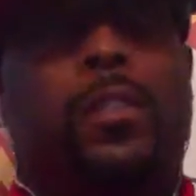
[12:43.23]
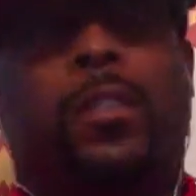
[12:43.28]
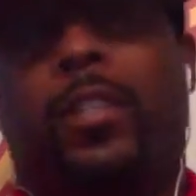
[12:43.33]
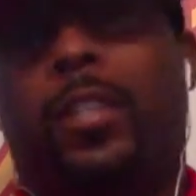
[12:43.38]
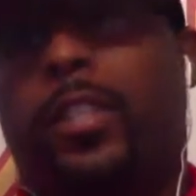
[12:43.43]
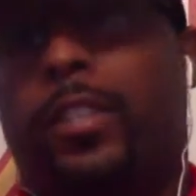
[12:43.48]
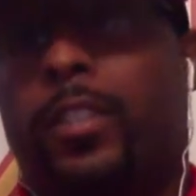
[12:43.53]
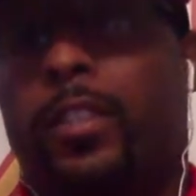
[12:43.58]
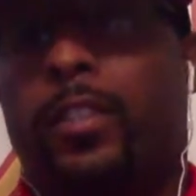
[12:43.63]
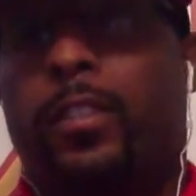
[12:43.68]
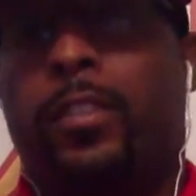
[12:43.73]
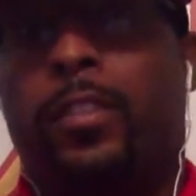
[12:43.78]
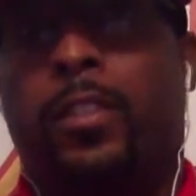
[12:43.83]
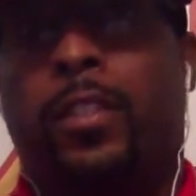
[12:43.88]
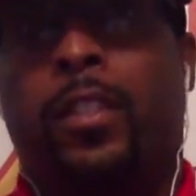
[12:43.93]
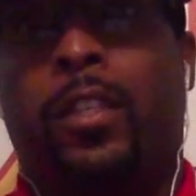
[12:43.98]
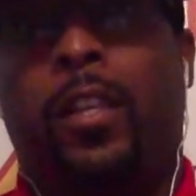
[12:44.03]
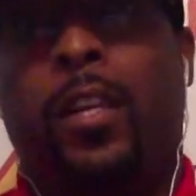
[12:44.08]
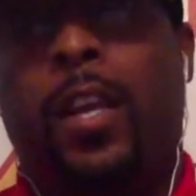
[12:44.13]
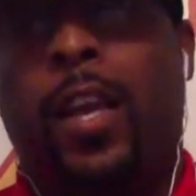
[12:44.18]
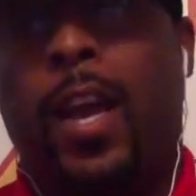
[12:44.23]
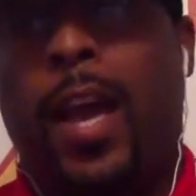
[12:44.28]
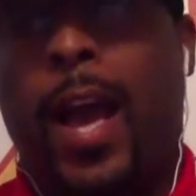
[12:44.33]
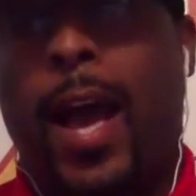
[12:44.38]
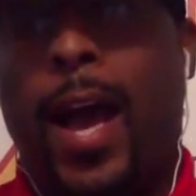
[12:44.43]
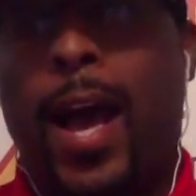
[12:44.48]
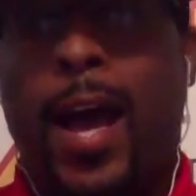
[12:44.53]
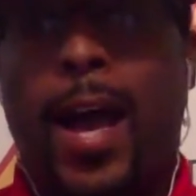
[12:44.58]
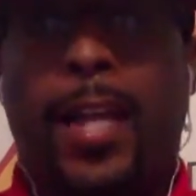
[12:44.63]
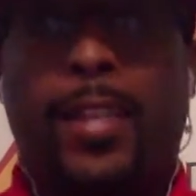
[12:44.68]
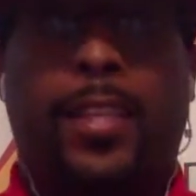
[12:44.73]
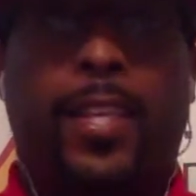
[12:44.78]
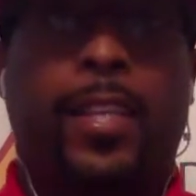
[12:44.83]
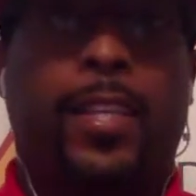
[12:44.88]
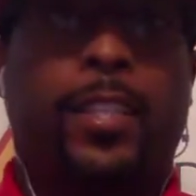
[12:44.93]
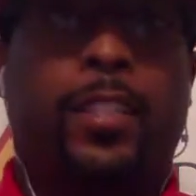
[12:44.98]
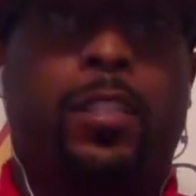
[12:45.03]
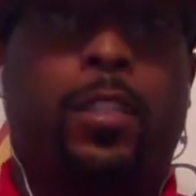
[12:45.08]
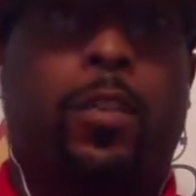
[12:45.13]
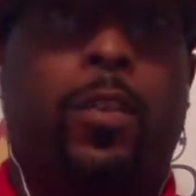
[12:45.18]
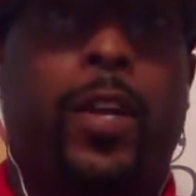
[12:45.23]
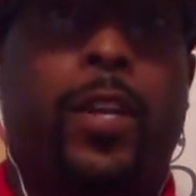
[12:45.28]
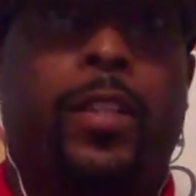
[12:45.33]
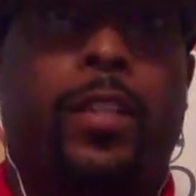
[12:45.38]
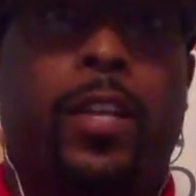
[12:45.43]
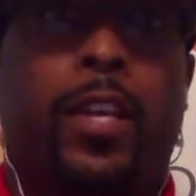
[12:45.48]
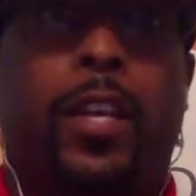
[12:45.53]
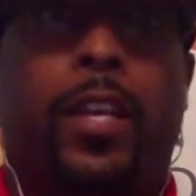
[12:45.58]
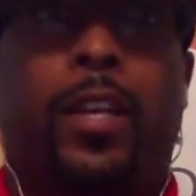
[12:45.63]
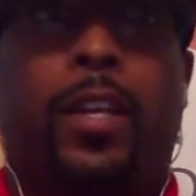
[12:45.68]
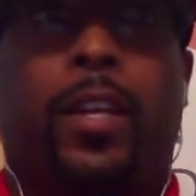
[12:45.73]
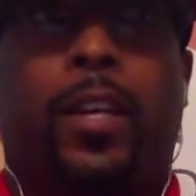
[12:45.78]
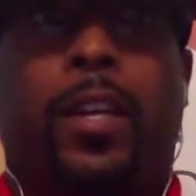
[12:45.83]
Listen, I think it's a great thing.